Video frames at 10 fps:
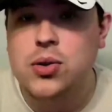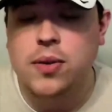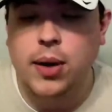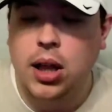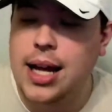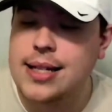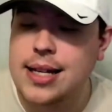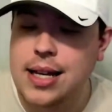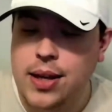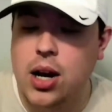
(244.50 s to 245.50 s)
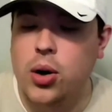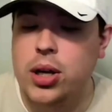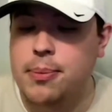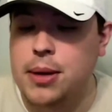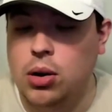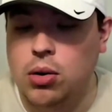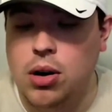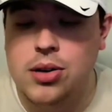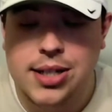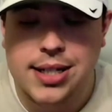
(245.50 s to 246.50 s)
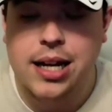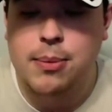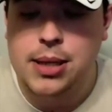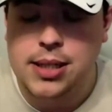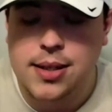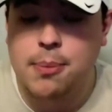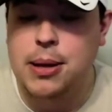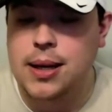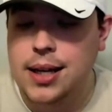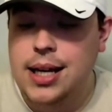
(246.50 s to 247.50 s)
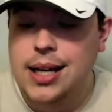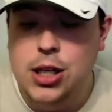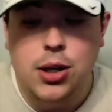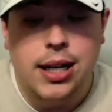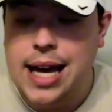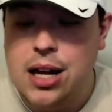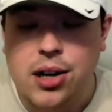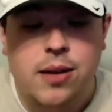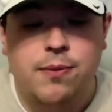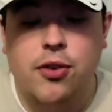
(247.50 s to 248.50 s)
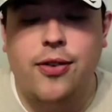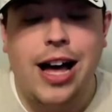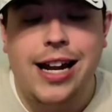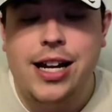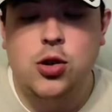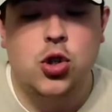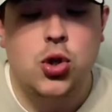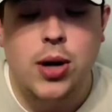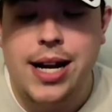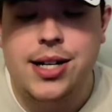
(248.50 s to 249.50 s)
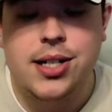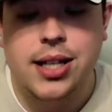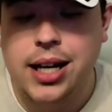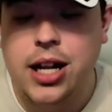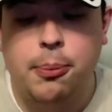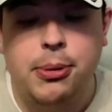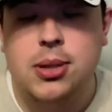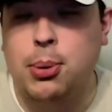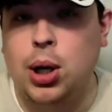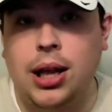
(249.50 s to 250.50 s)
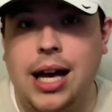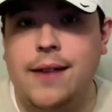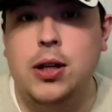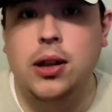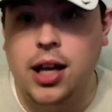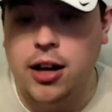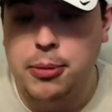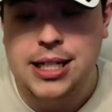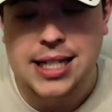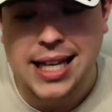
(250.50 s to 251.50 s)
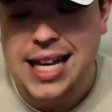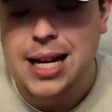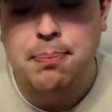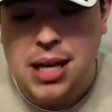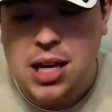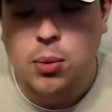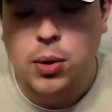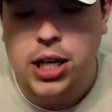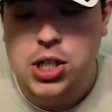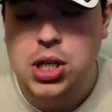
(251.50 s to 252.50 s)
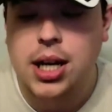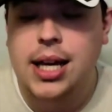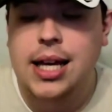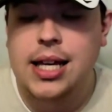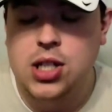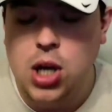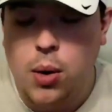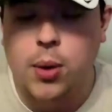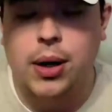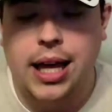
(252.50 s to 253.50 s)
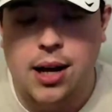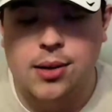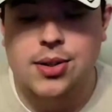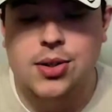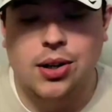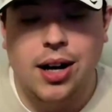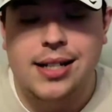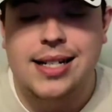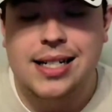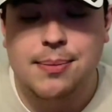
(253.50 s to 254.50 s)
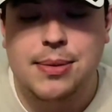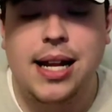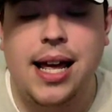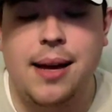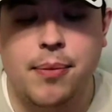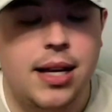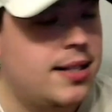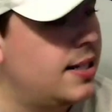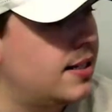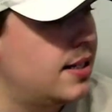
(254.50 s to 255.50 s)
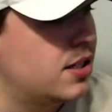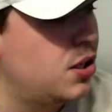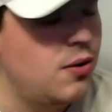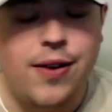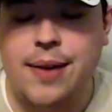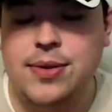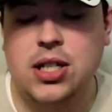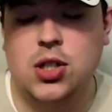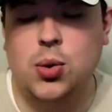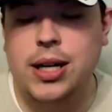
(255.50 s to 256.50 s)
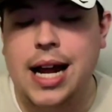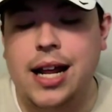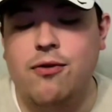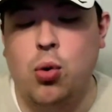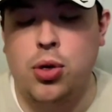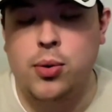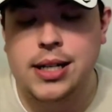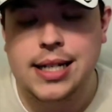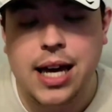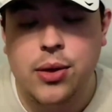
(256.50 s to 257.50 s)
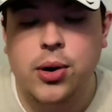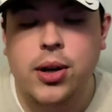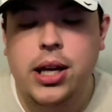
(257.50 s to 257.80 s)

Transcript: serving clients in the area and across the state of Mississippi. You can count on him for financial strategies that can help you support a life you love, because the key to being rich is knowing what counts. So contact him today at 662-563-9843. And together,